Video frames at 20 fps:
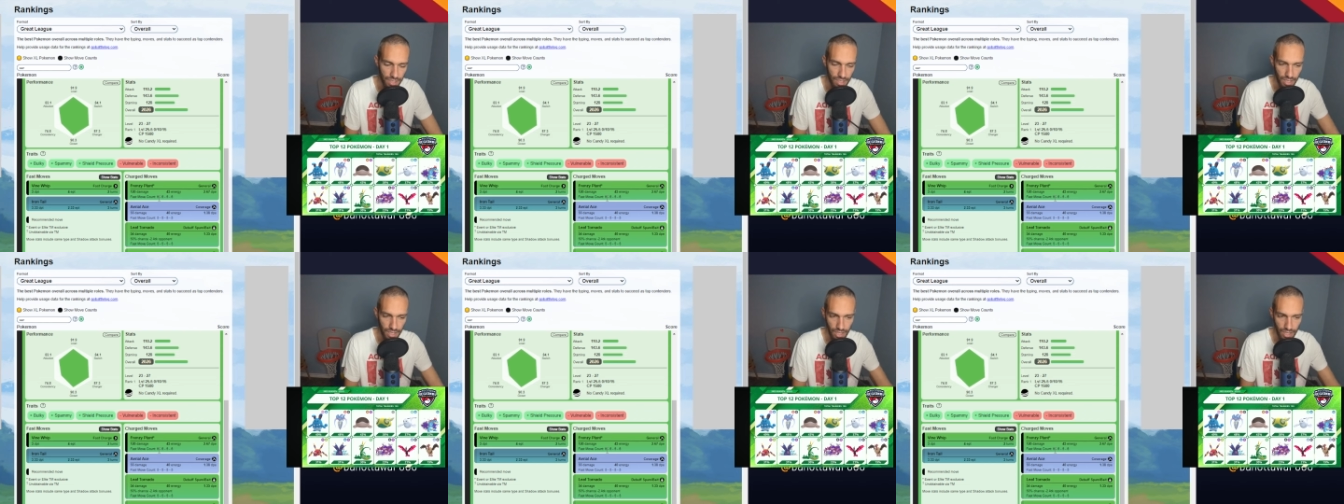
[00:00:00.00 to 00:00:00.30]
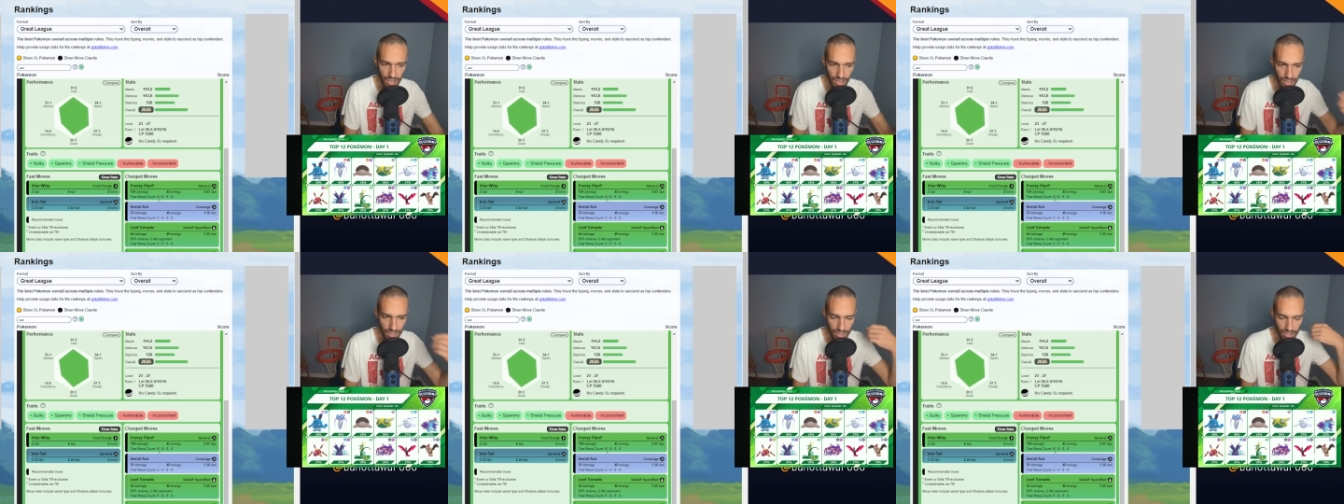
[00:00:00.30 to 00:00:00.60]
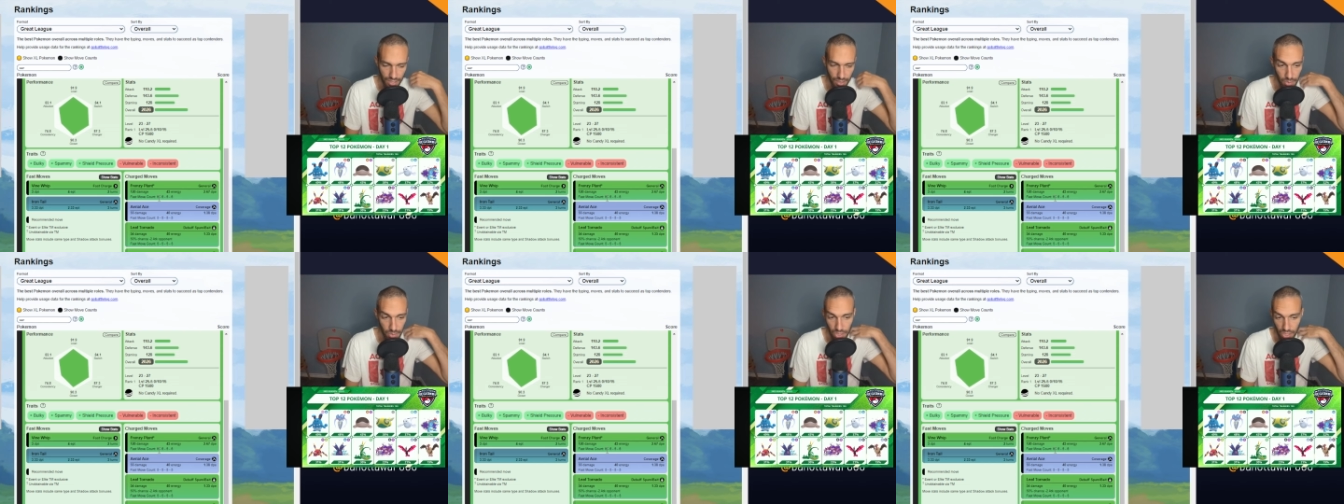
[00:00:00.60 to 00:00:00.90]

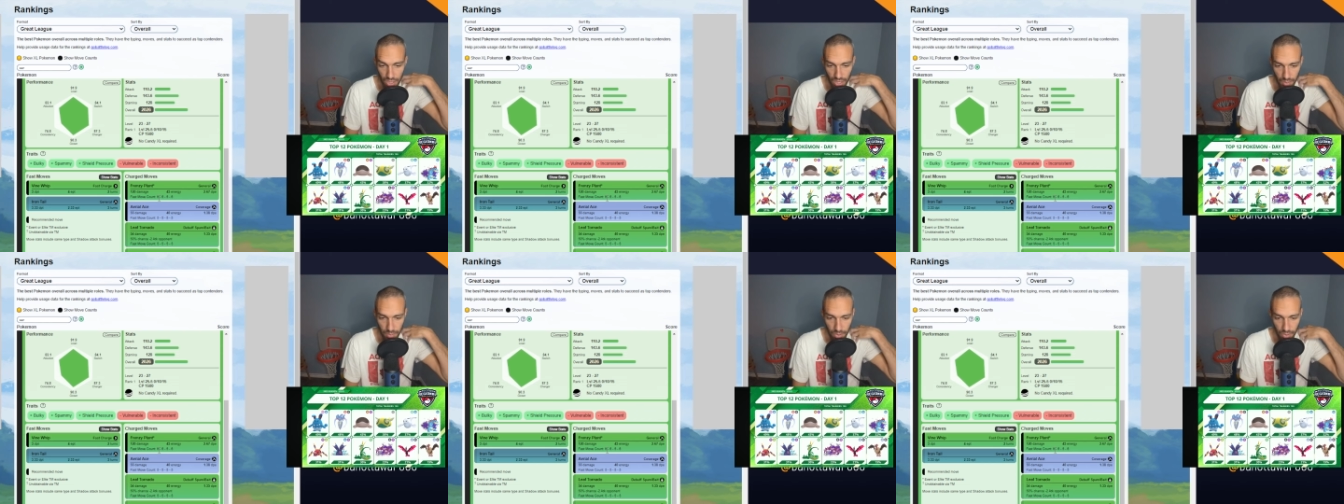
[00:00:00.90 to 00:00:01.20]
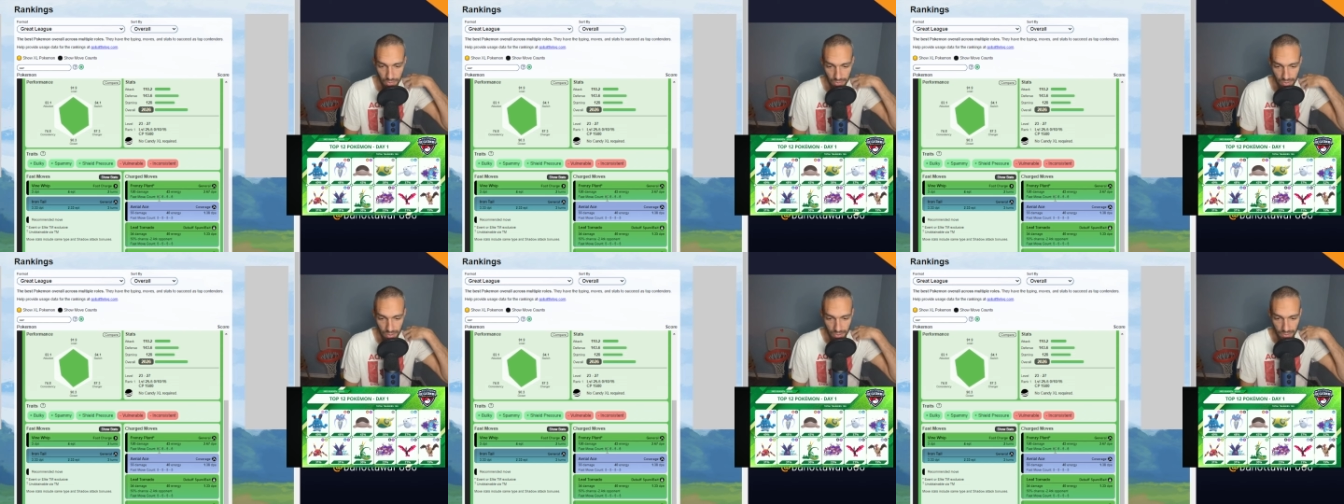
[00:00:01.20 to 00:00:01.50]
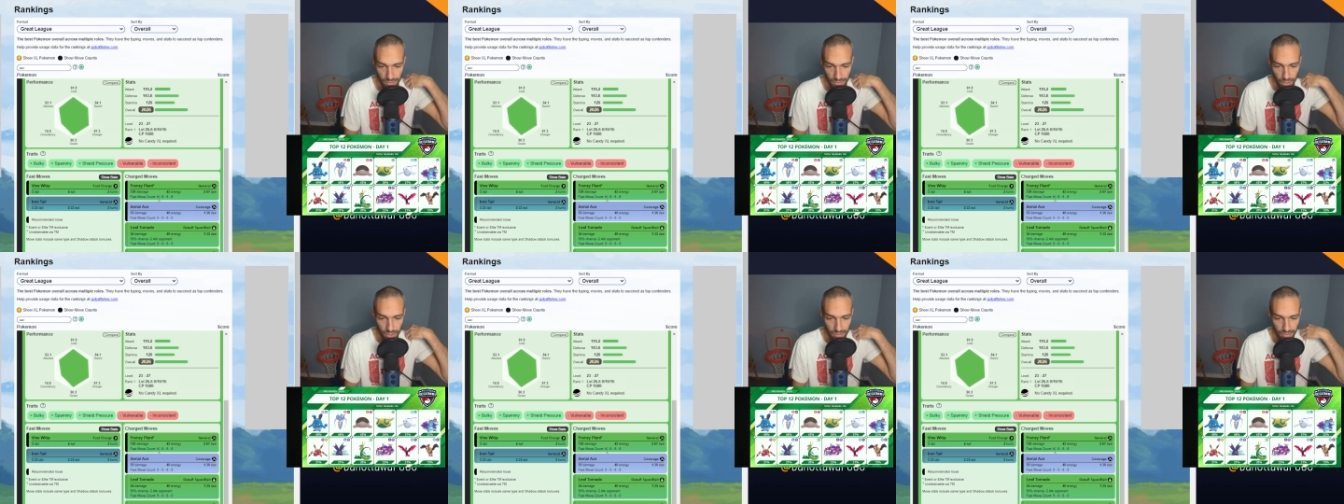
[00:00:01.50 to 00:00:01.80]
Community move.
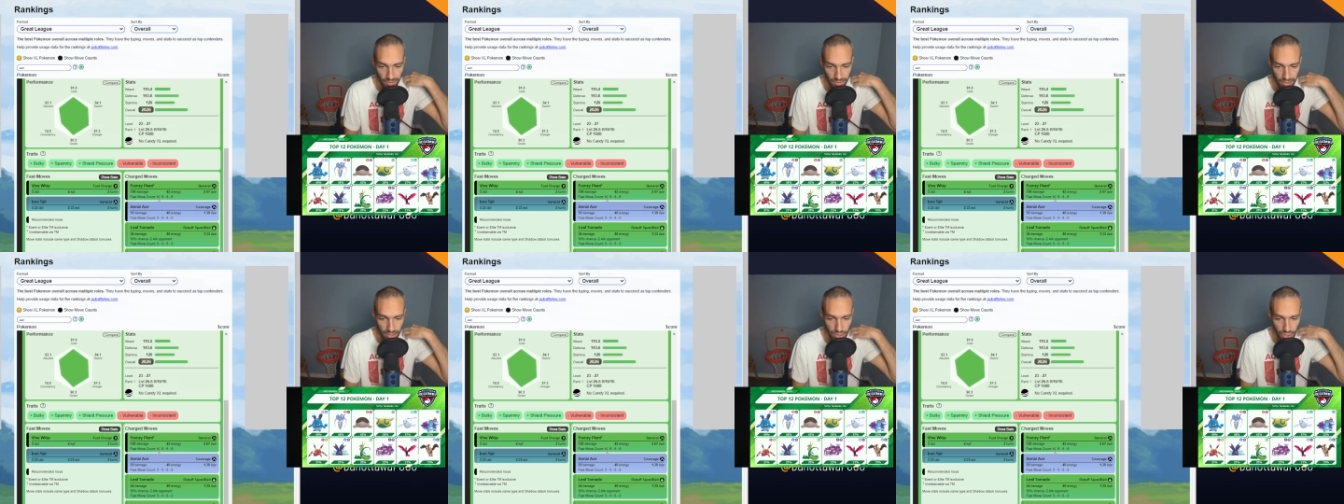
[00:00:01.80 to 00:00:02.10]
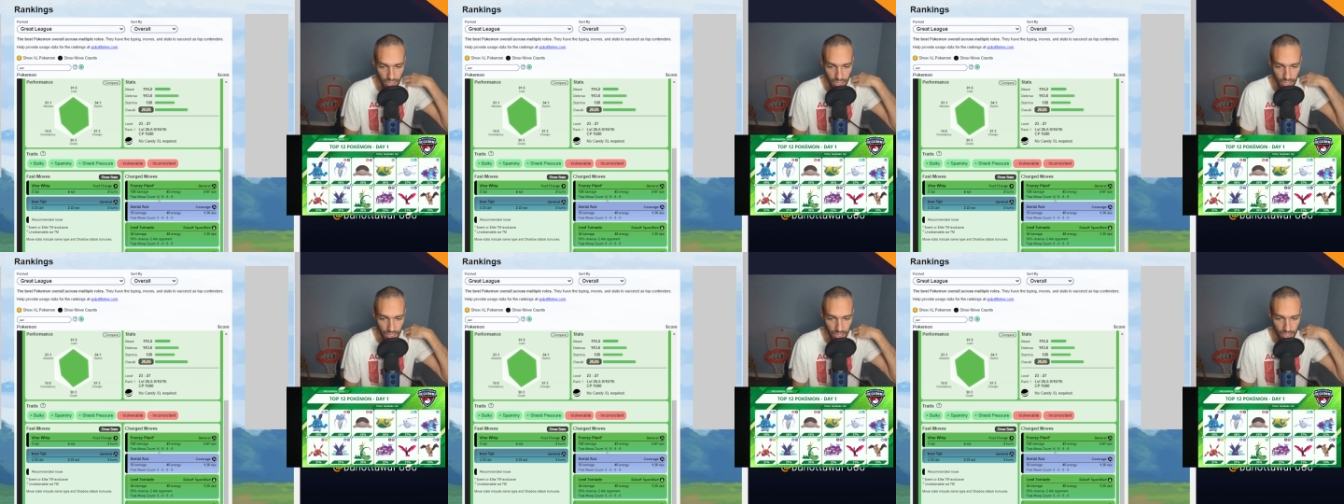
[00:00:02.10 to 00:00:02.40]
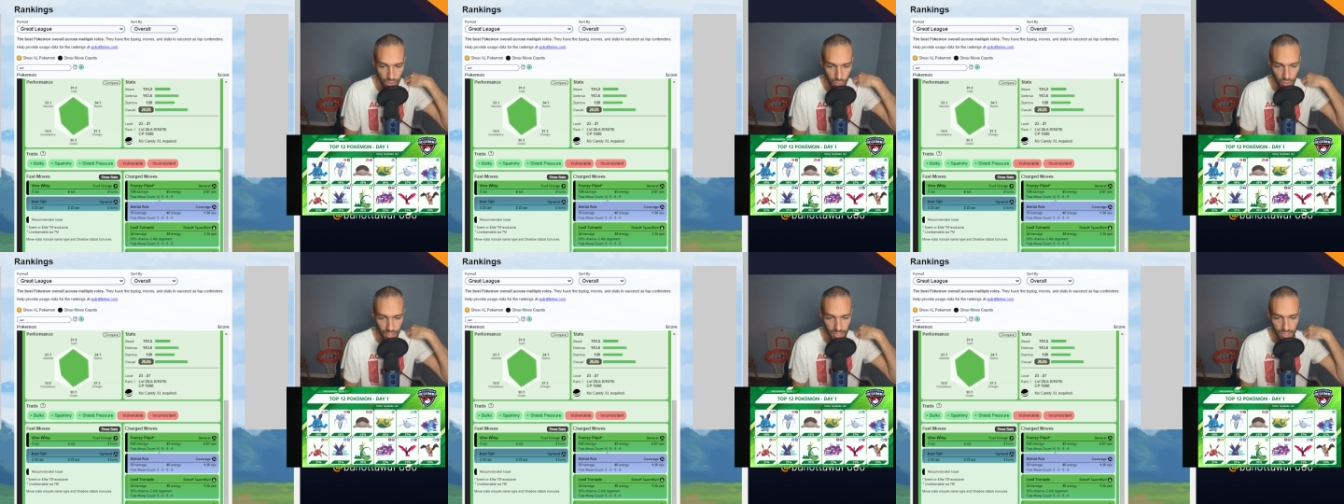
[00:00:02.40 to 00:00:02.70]
45 energy,
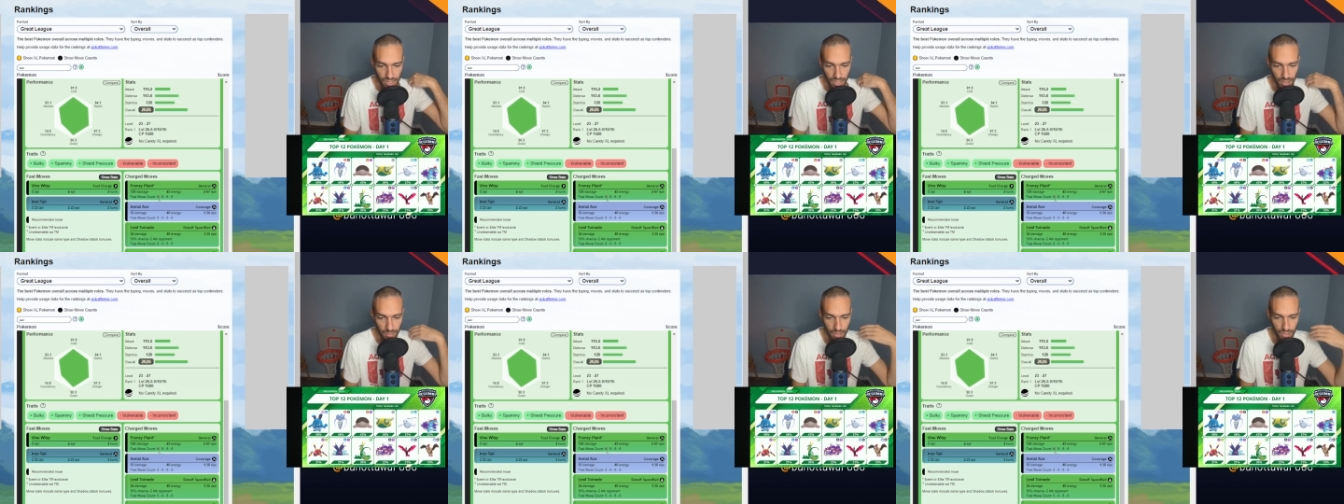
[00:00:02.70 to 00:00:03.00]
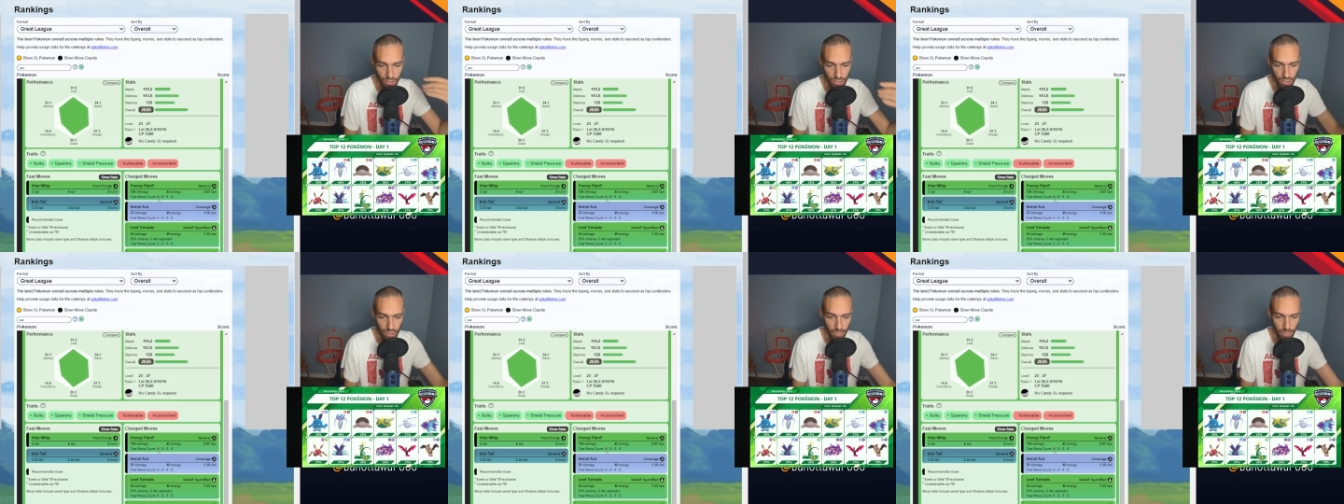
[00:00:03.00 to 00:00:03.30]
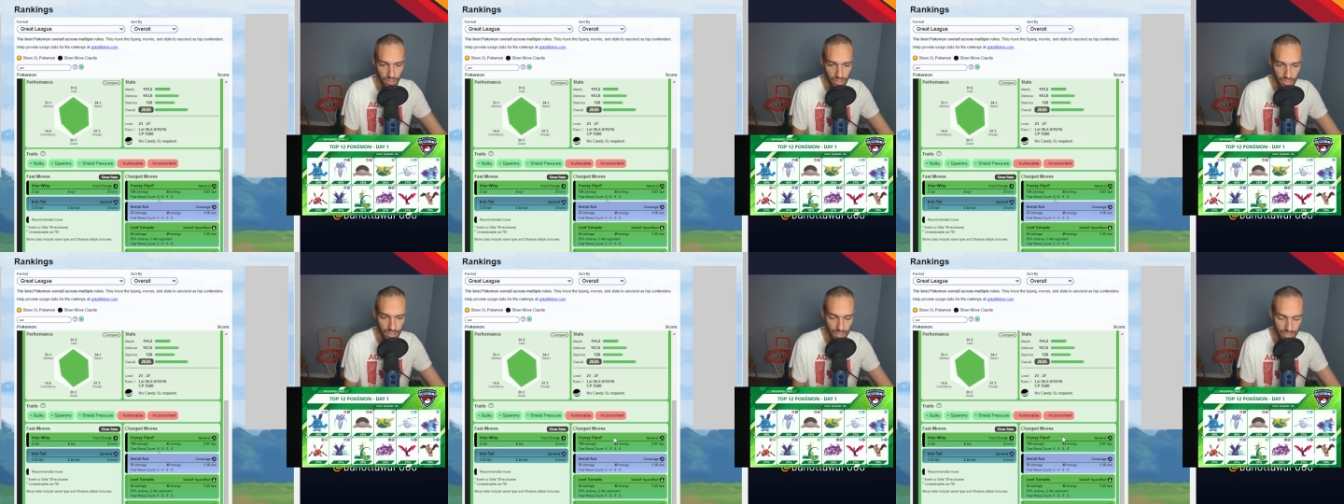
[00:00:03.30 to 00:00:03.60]
120 damage,
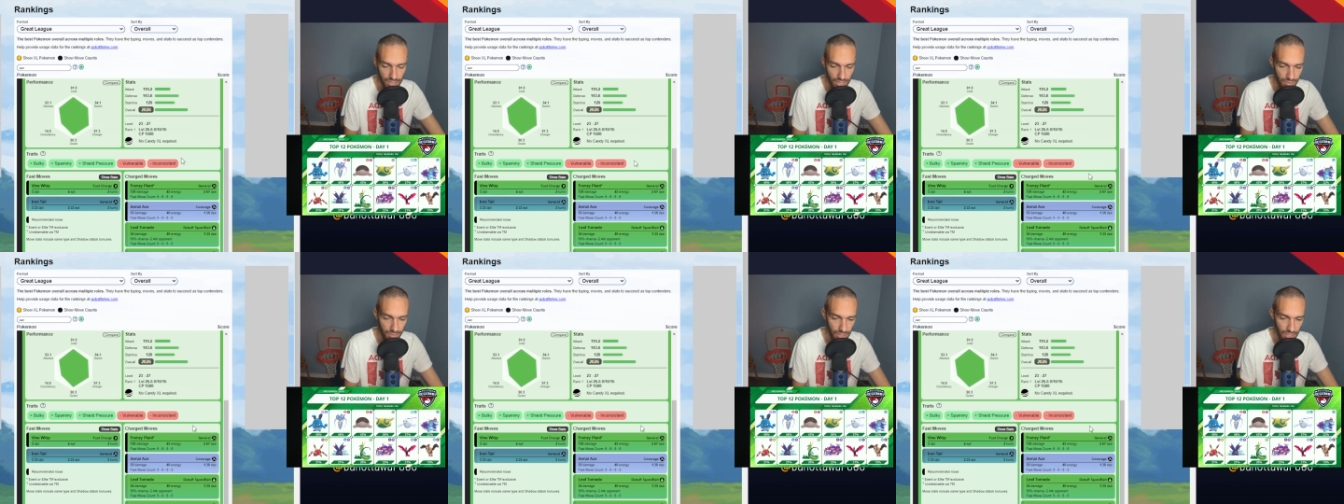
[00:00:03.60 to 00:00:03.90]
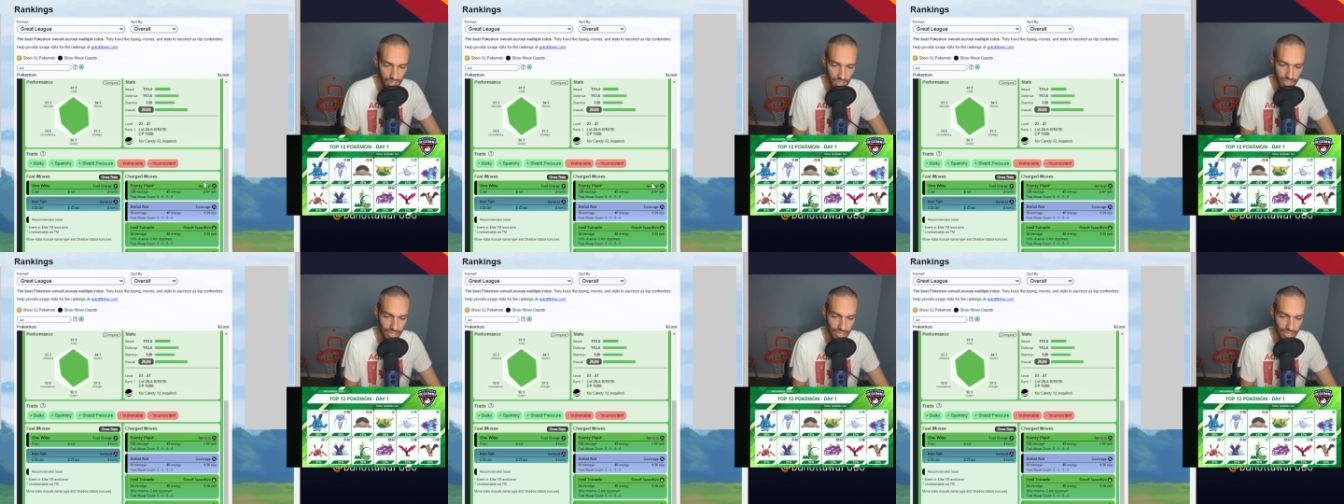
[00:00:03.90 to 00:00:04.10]
2.67.